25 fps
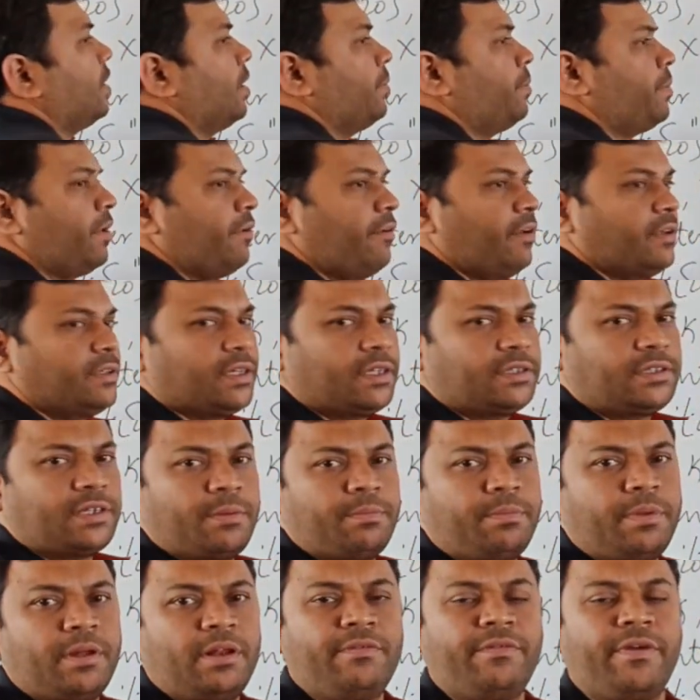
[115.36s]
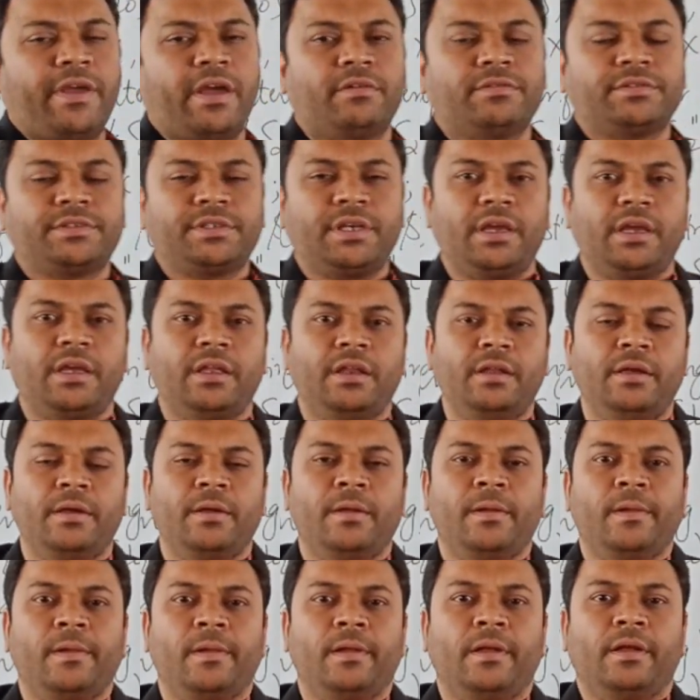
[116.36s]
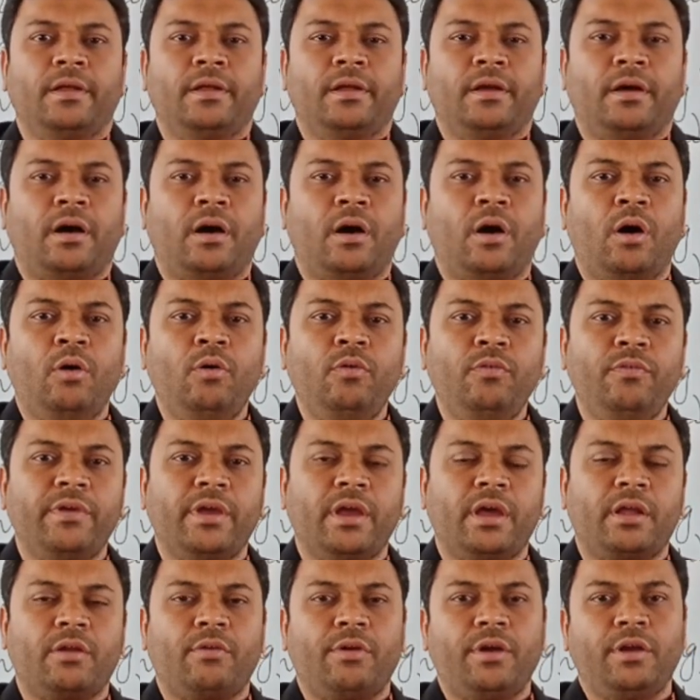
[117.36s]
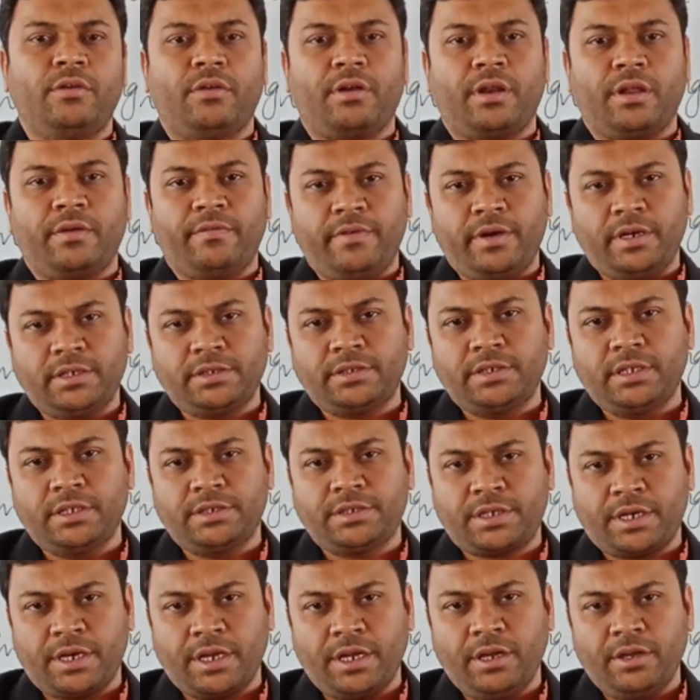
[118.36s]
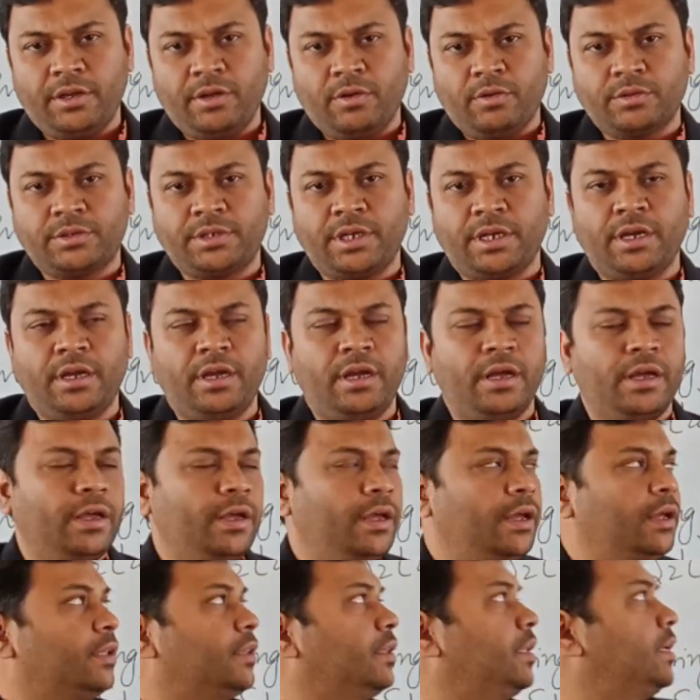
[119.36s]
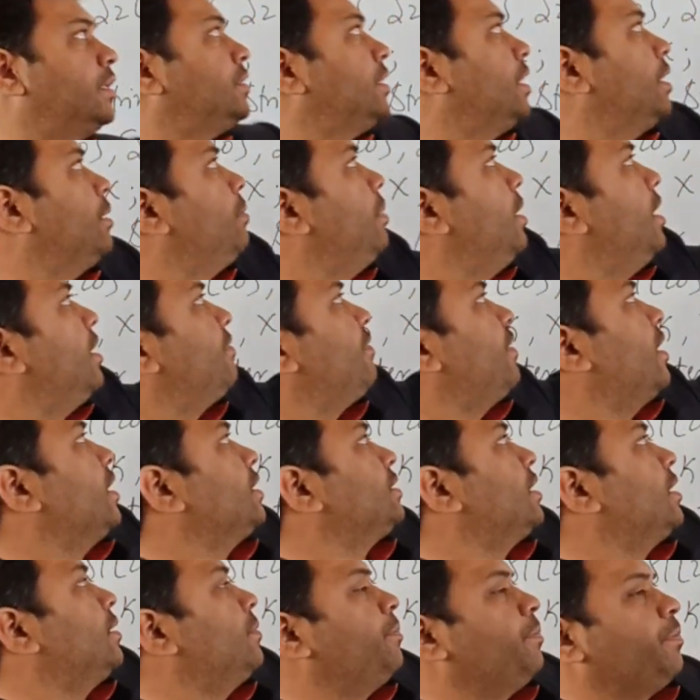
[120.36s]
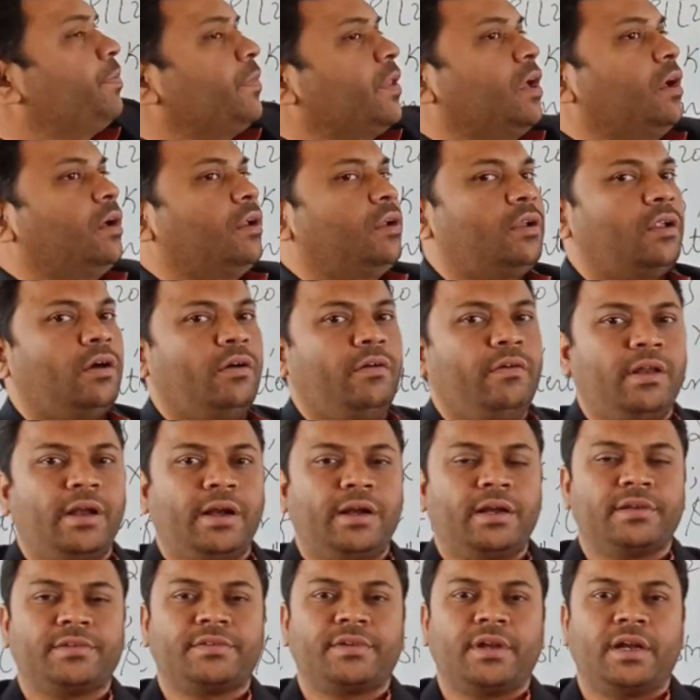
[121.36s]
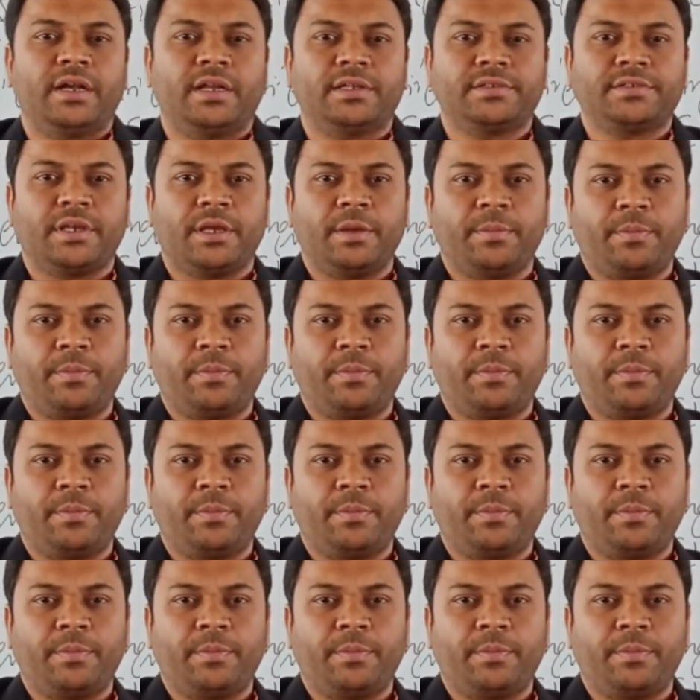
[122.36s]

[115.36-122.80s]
the previous example we have seen how we are going to reverse the string using this inbuilt function. Now we'll understand a C